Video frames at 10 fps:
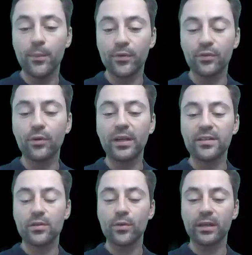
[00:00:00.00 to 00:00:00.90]
but now
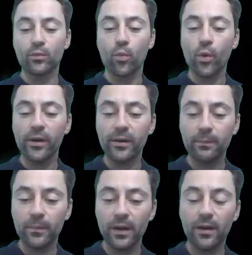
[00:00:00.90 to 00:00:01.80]
let's look at
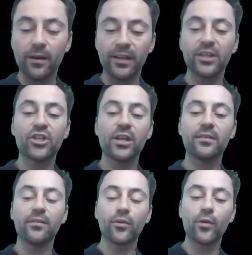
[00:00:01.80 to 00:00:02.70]
where are initiated